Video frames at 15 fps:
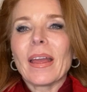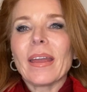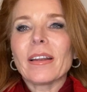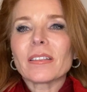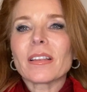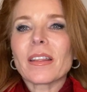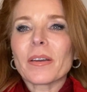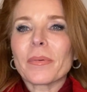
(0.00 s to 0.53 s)

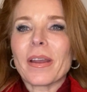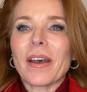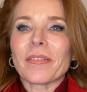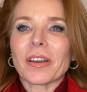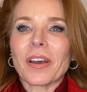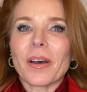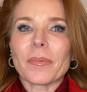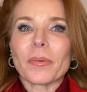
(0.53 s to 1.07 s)
Here's the thing we
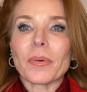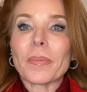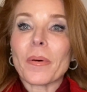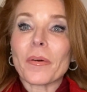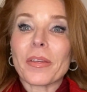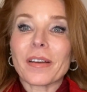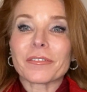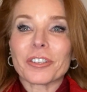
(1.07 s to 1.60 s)
have in common. We
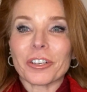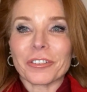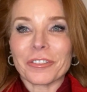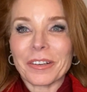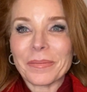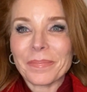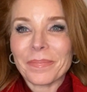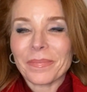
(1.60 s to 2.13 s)
both have
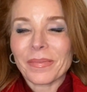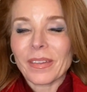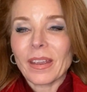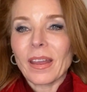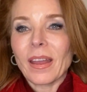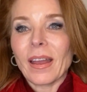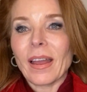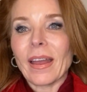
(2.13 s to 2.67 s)
children.
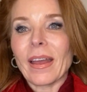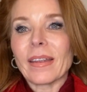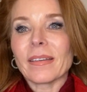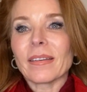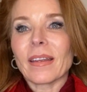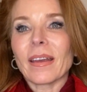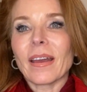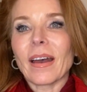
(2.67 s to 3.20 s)

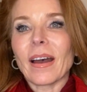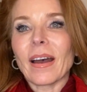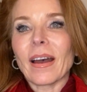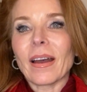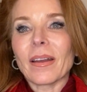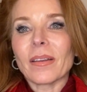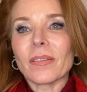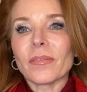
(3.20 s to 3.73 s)
And
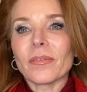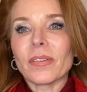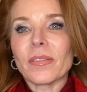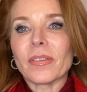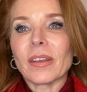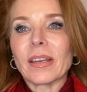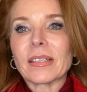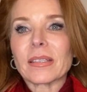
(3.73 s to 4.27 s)

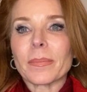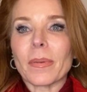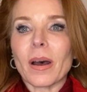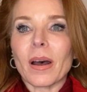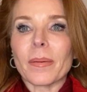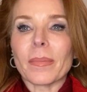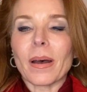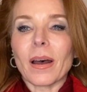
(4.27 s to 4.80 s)
Vivian is a
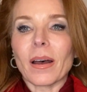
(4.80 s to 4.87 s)
mom